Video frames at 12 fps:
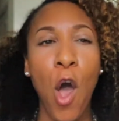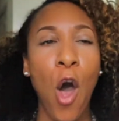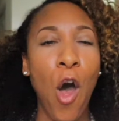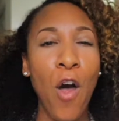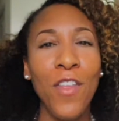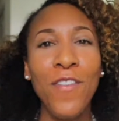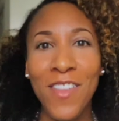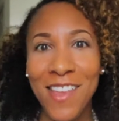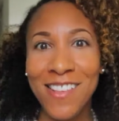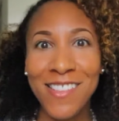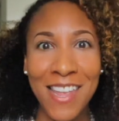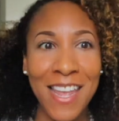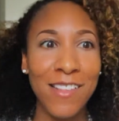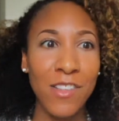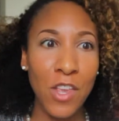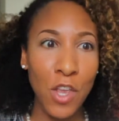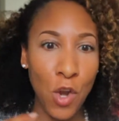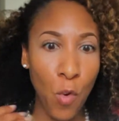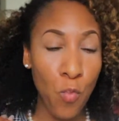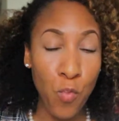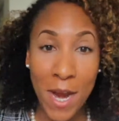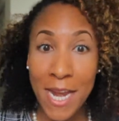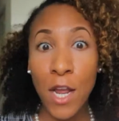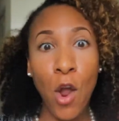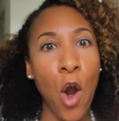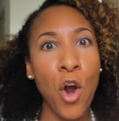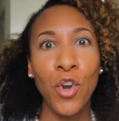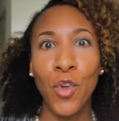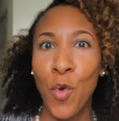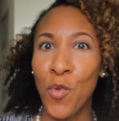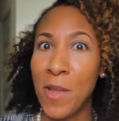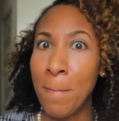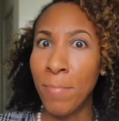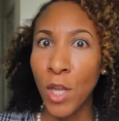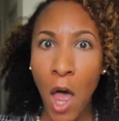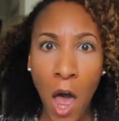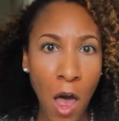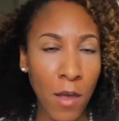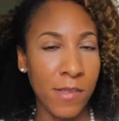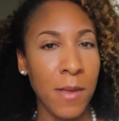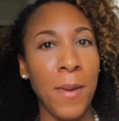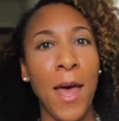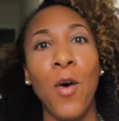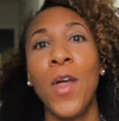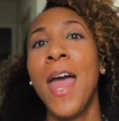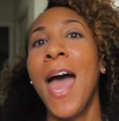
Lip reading: all of these things, reading articles and blogs about